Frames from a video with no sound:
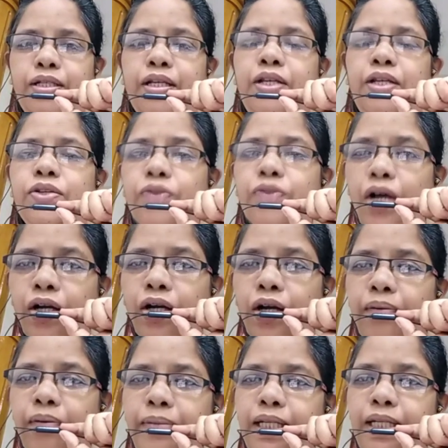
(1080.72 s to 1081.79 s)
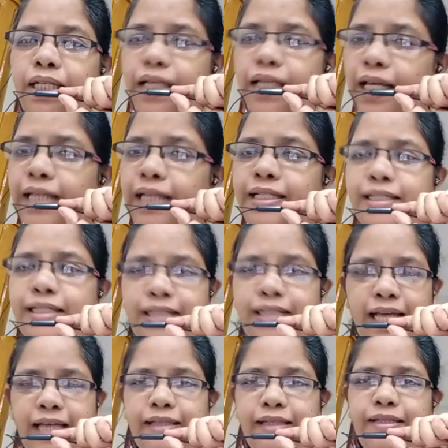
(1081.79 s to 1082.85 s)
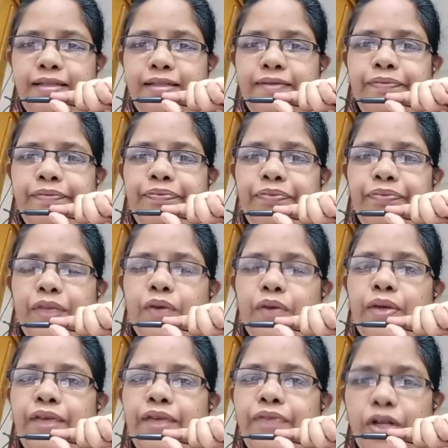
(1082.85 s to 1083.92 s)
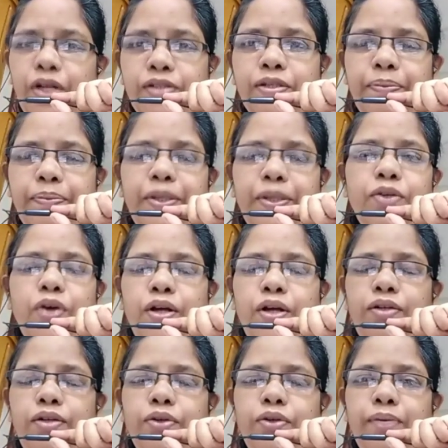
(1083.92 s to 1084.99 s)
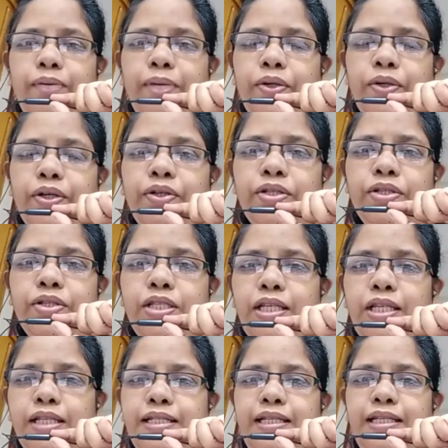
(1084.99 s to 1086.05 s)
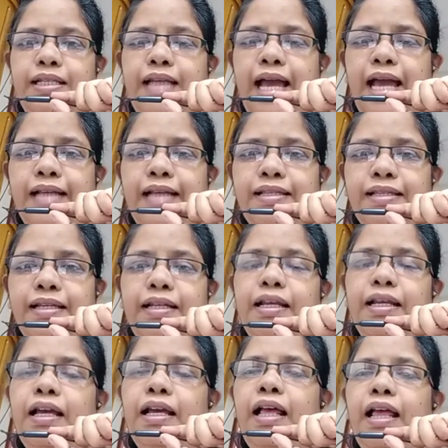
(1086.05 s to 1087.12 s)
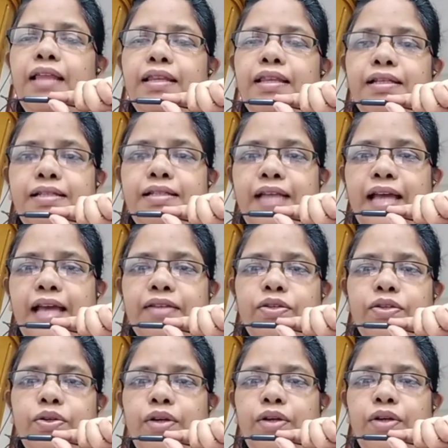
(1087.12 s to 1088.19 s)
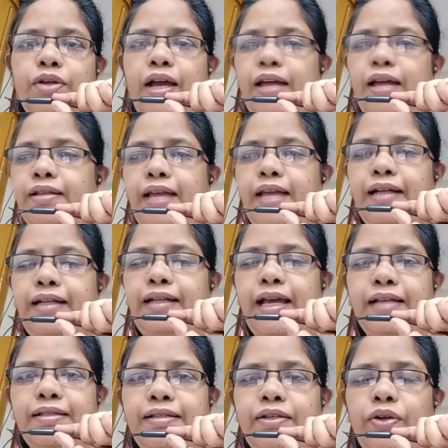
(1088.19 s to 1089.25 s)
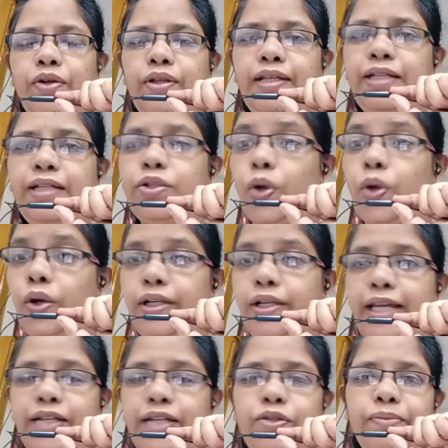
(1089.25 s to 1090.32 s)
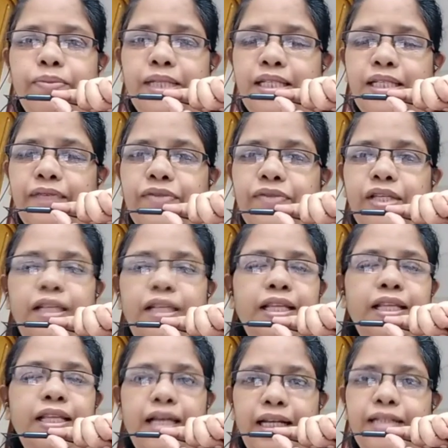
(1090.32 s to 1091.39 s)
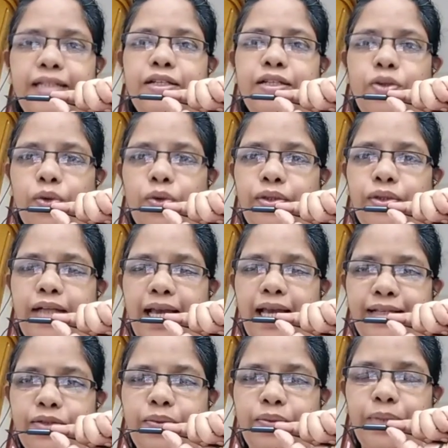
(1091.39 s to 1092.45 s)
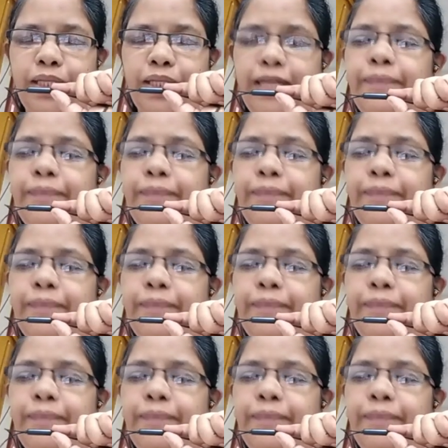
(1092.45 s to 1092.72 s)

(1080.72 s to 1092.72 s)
So our government needs tax. Okay, we also pay, you all know about it, no? GST tax and this tax and that tax and all that. Toll gate, you must have seen, they collect road tax over there.